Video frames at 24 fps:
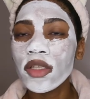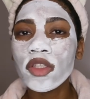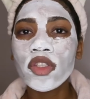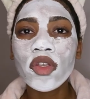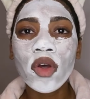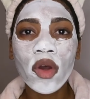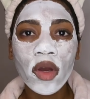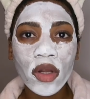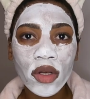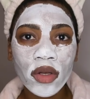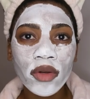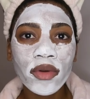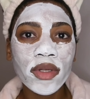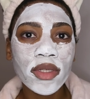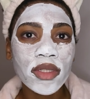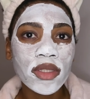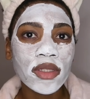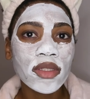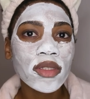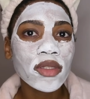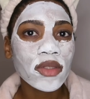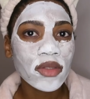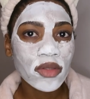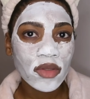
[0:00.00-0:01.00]

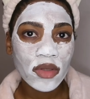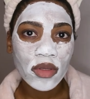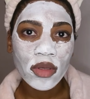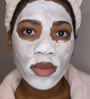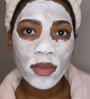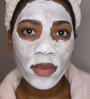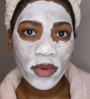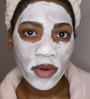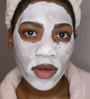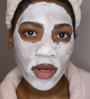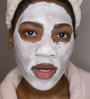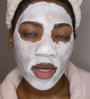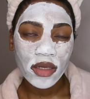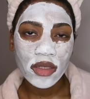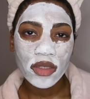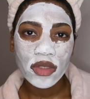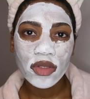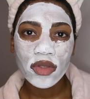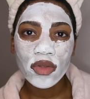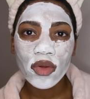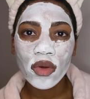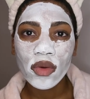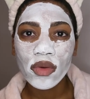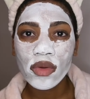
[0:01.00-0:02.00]
tolerance to the product.
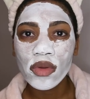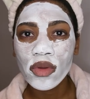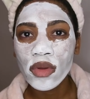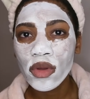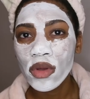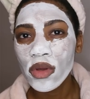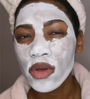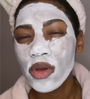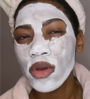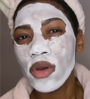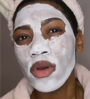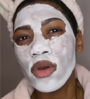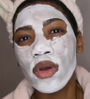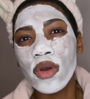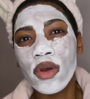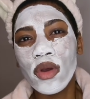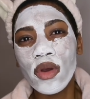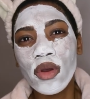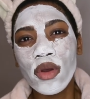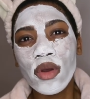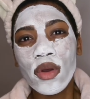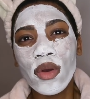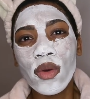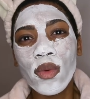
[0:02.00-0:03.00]
So
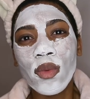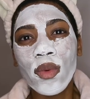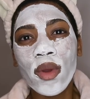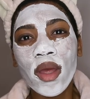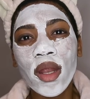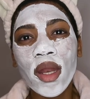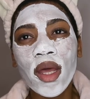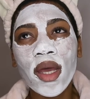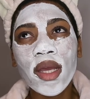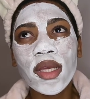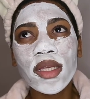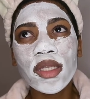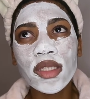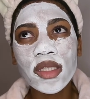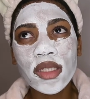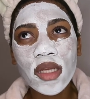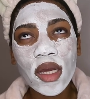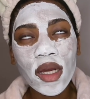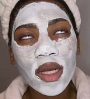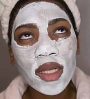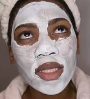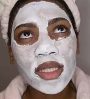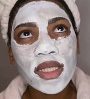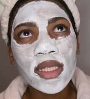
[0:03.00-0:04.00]
when I
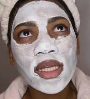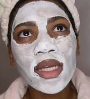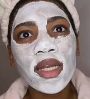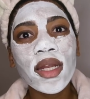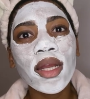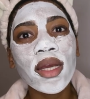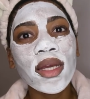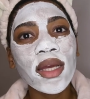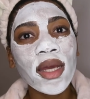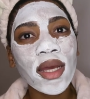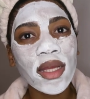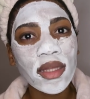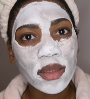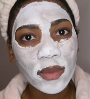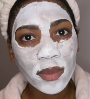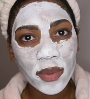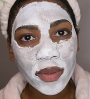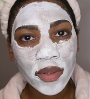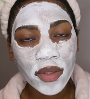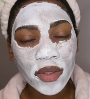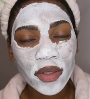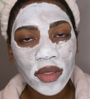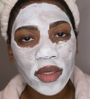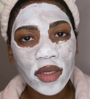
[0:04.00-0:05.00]
started, I had the
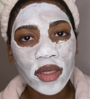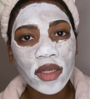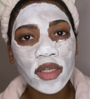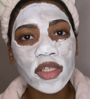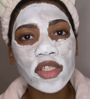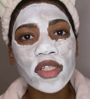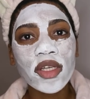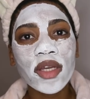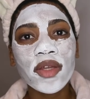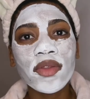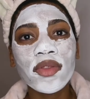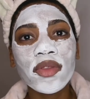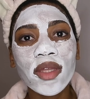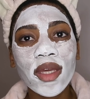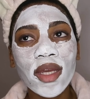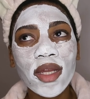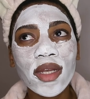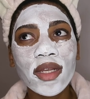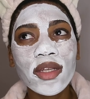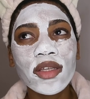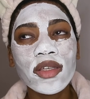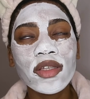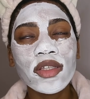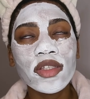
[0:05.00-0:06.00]
purge, and
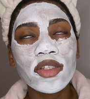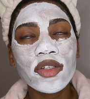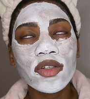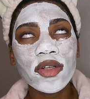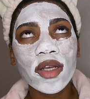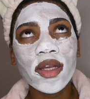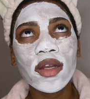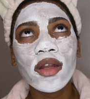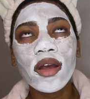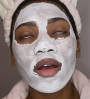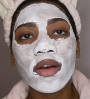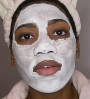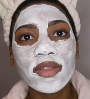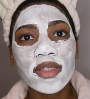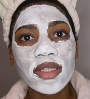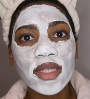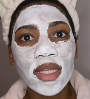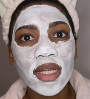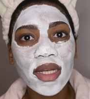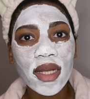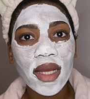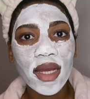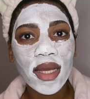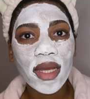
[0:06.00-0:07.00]
then straight after
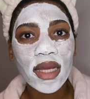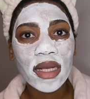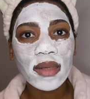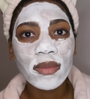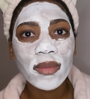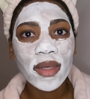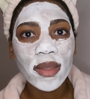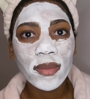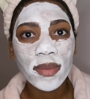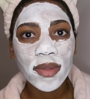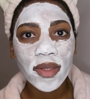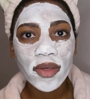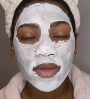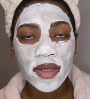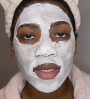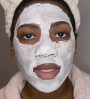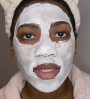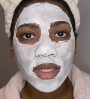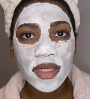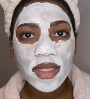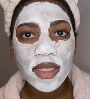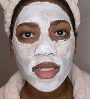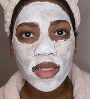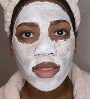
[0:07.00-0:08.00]
that I had my
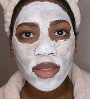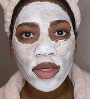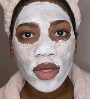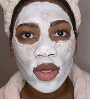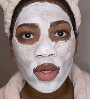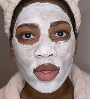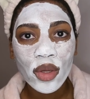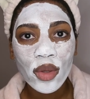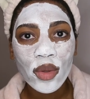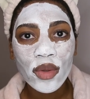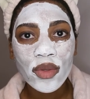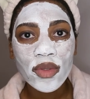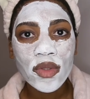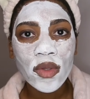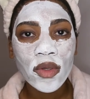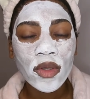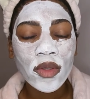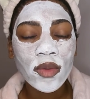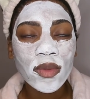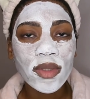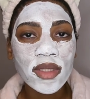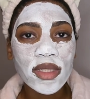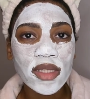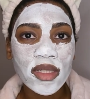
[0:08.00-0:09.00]
period. So
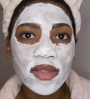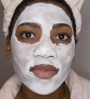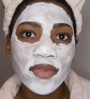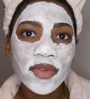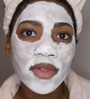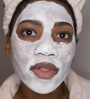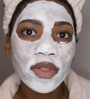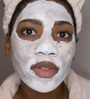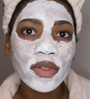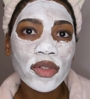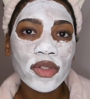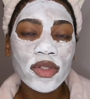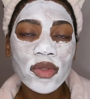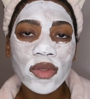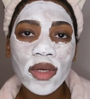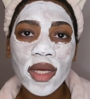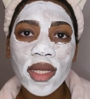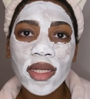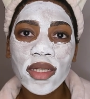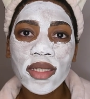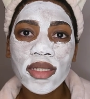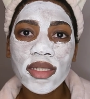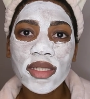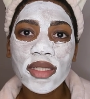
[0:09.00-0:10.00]
it was difficult to
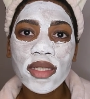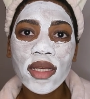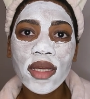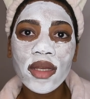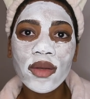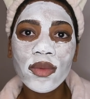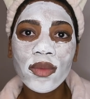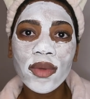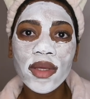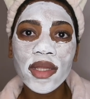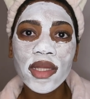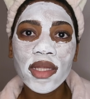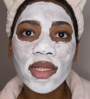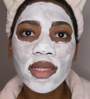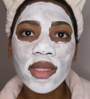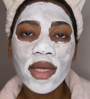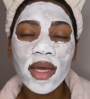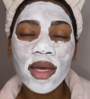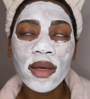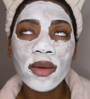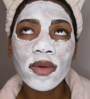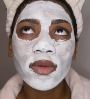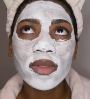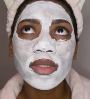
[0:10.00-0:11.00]
understand whether
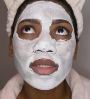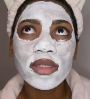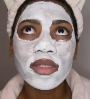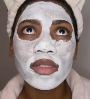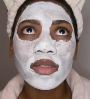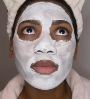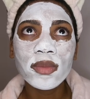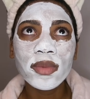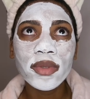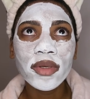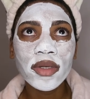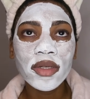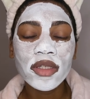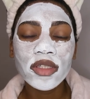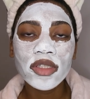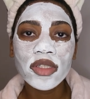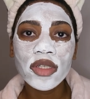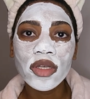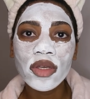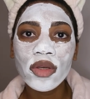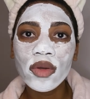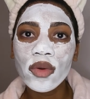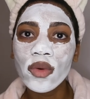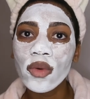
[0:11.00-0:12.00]
I was still
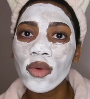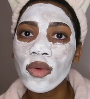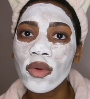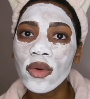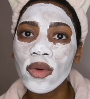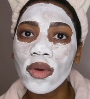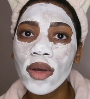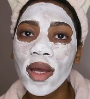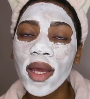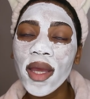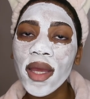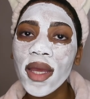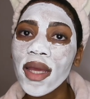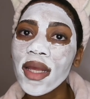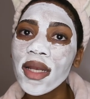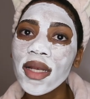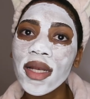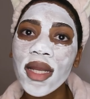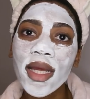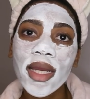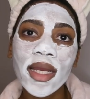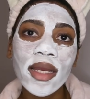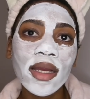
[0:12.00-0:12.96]
purging or I had